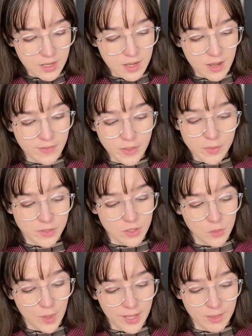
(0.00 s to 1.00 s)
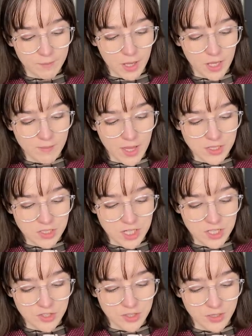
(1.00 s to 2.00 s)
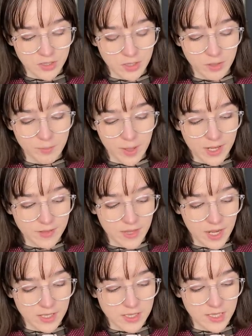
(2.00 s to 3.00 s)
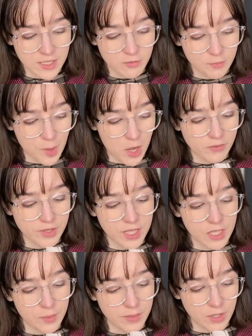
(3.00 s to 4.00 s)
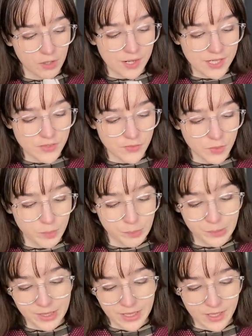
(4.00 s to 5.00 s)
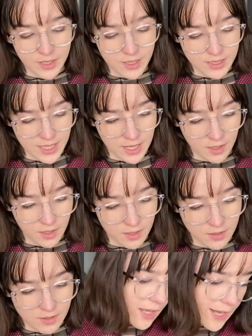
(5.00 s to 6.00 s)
and there was no way my imagination could combine that idea of poverty with the graceful, pretty Katenka.